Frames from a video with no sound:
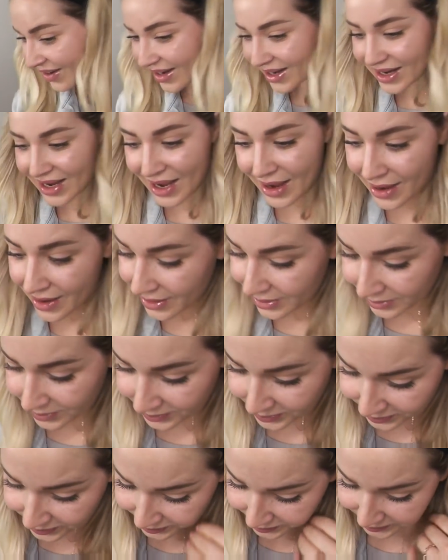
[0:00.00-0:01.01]
all right,
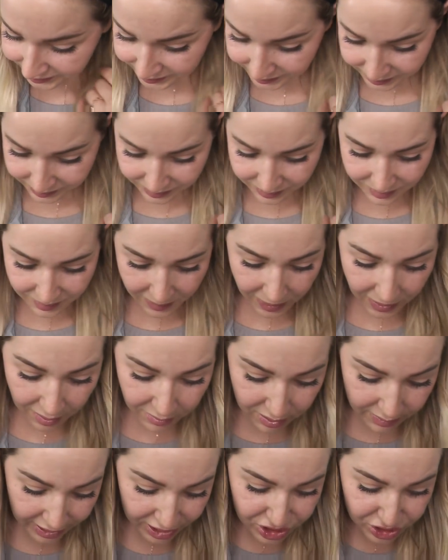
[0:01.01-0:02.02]
um,
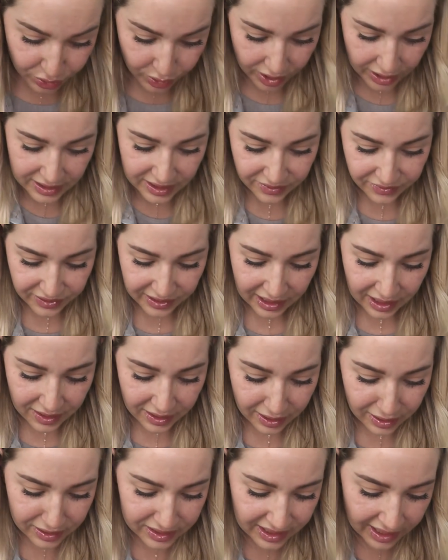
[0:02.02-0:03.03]
let me make sure I didn't forget
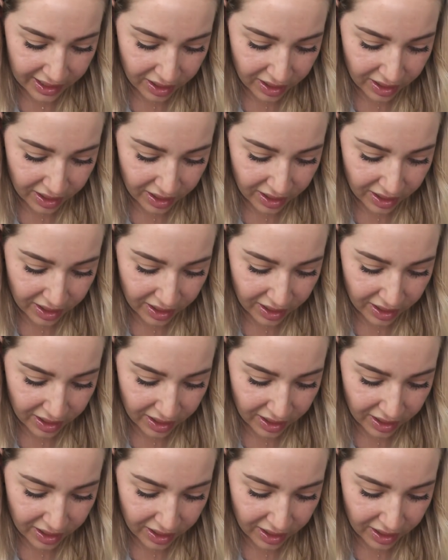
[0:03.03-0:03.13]
anything else.